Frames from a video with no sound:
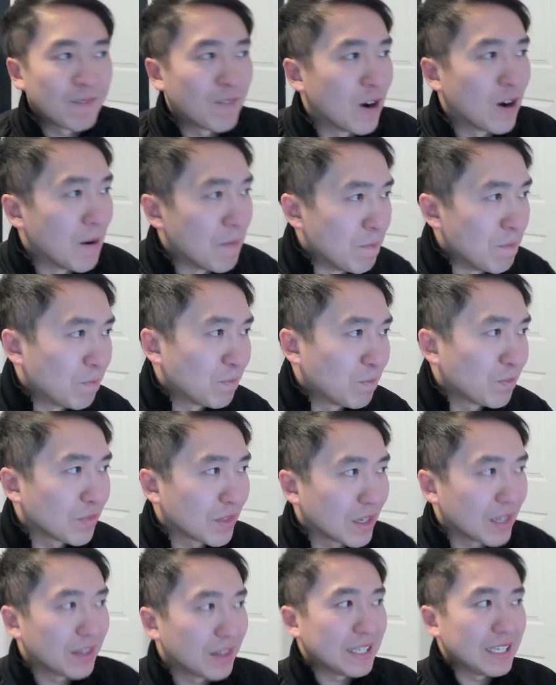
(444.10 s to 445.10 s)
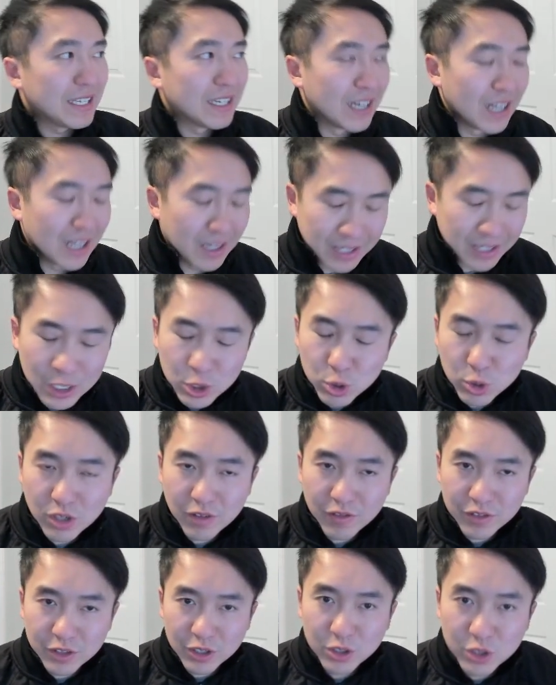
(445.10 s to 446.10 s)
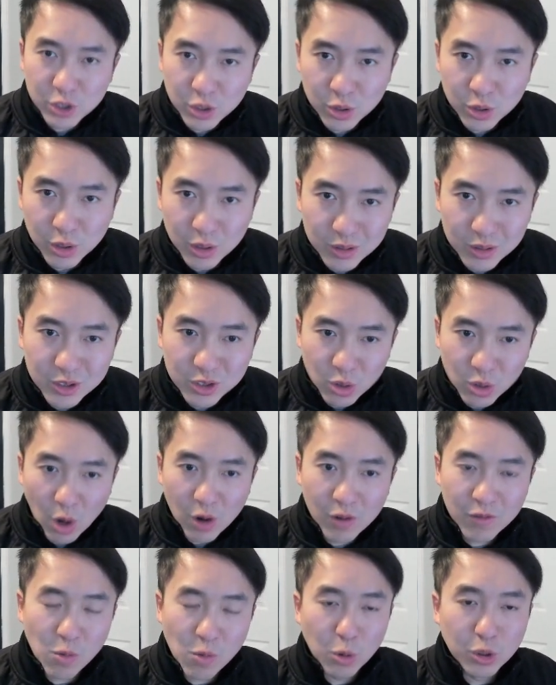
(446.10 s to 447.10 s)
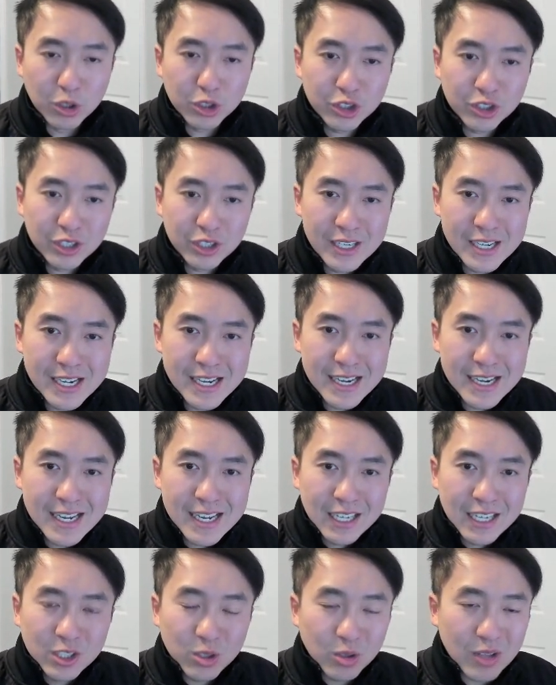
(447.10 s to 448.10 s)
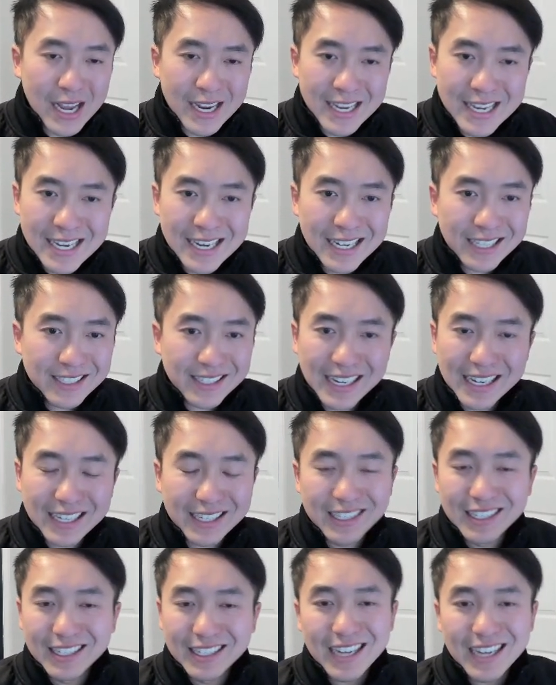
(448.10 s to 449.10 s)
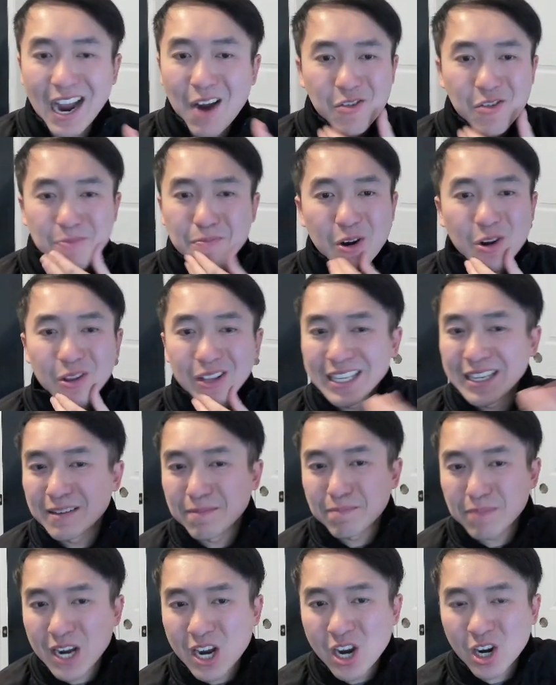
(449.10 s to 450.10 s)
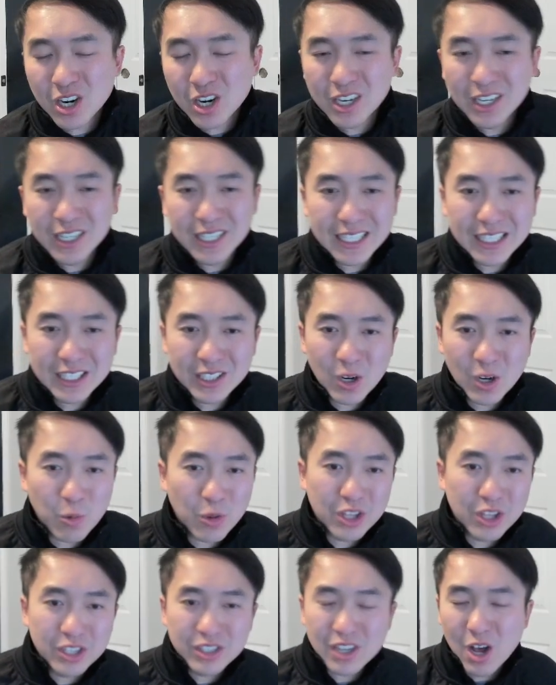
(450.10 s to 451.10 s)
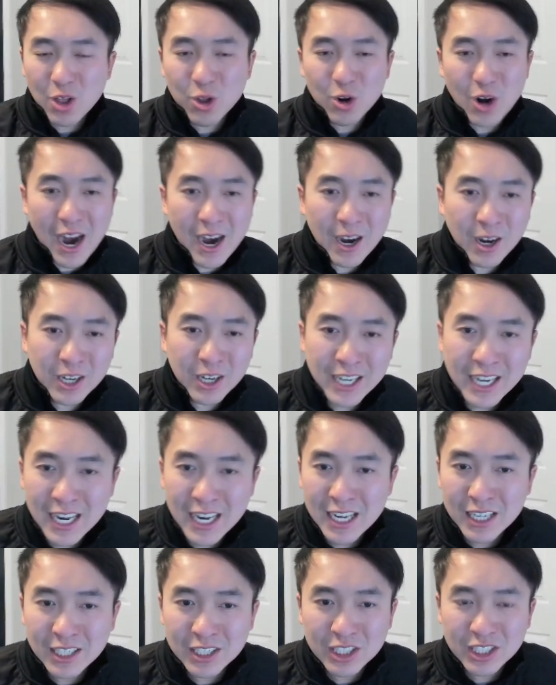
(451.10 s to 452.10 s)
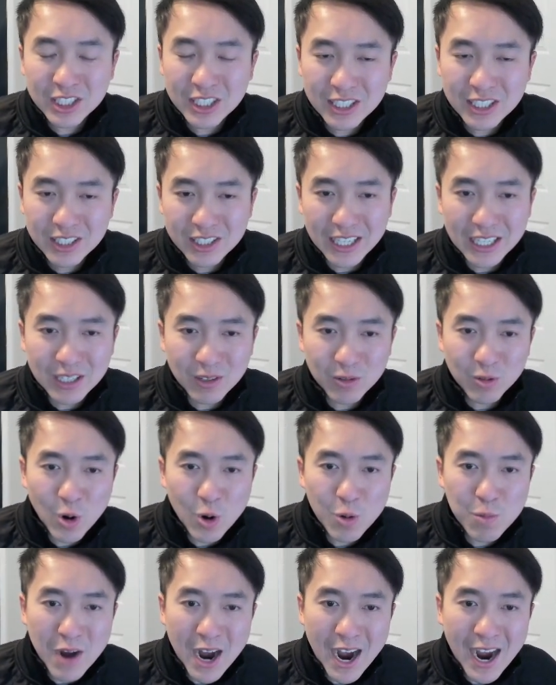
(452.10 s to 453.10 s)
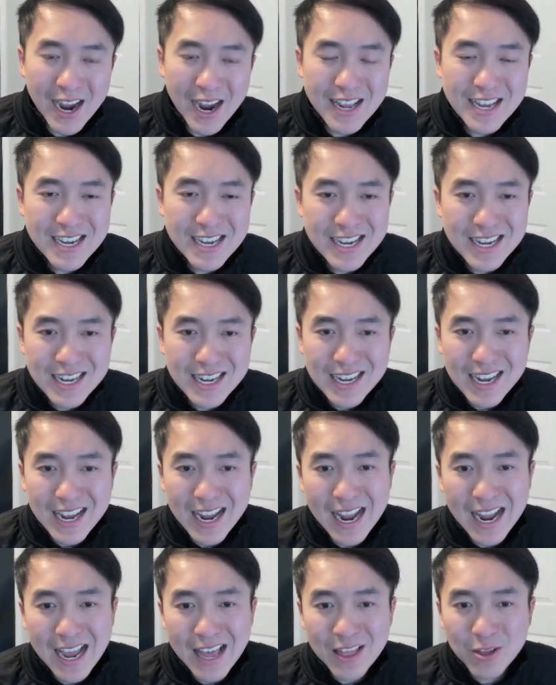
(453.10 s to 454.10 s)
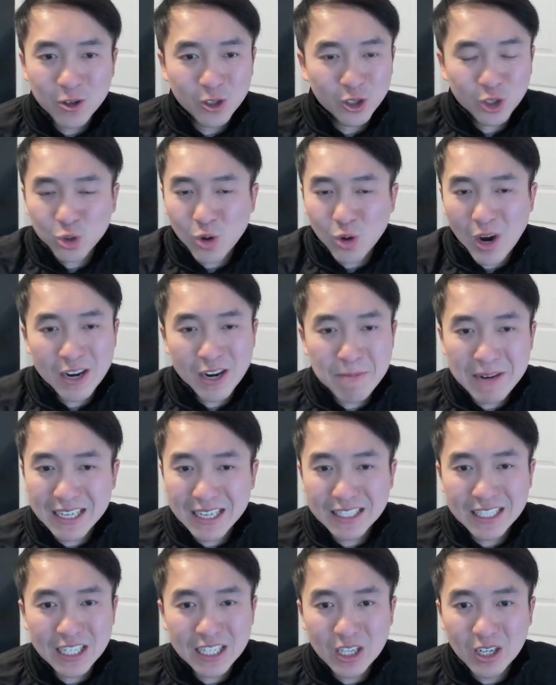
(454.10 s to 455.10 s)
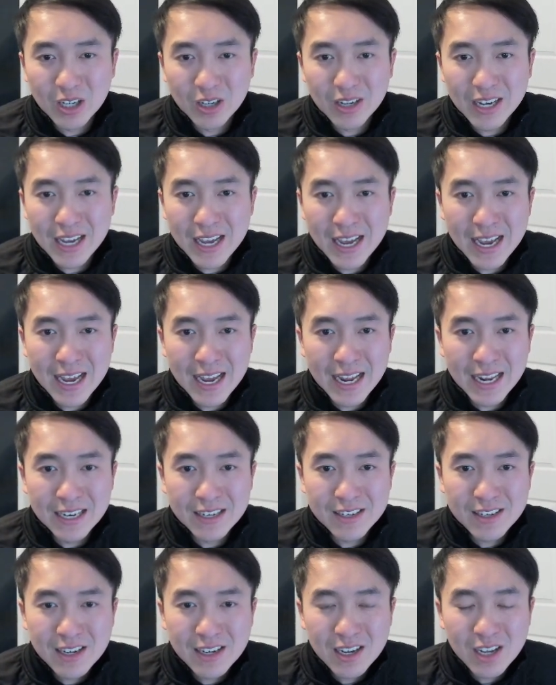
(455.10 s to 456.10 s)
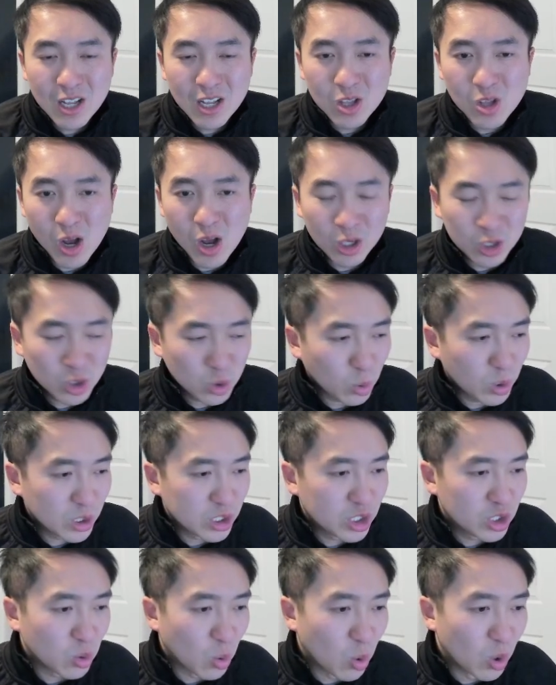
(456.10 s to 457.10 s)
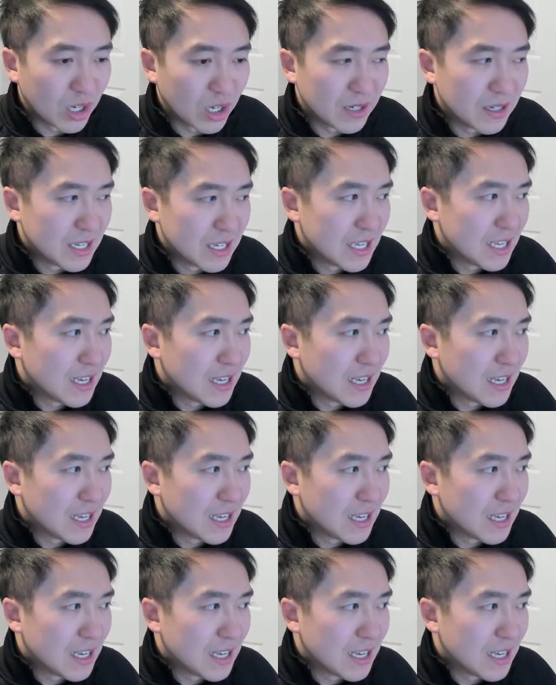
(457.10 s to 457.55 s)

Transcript: from the kindred of the Eternal Starforge. So Lecky is like a guy with barely any beard. He's there with this other ironkin. She's like a robot, and they're just trying to make a deal. And long story short,